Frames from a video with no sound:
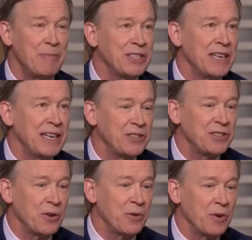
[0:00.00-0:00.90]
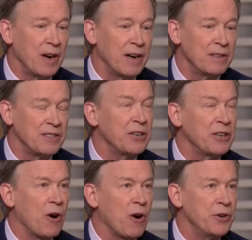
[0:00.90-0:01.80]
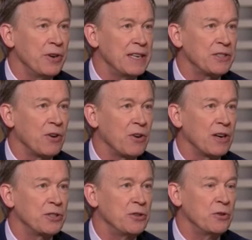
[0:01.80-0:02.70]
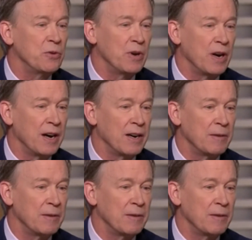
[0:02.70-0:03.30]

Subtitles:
That being said, so Senator Gardner had talked to